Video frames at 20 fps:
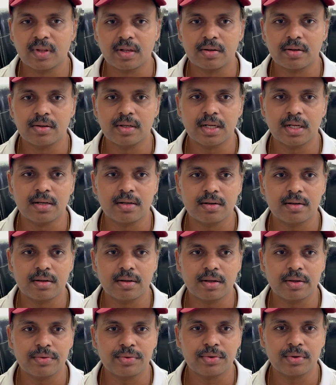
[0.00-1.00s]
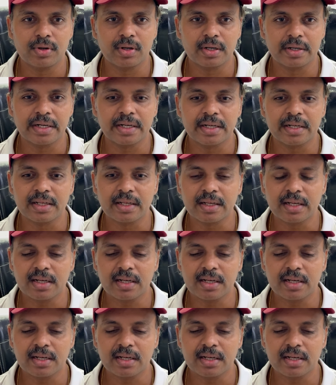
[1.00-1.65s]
then if you are getting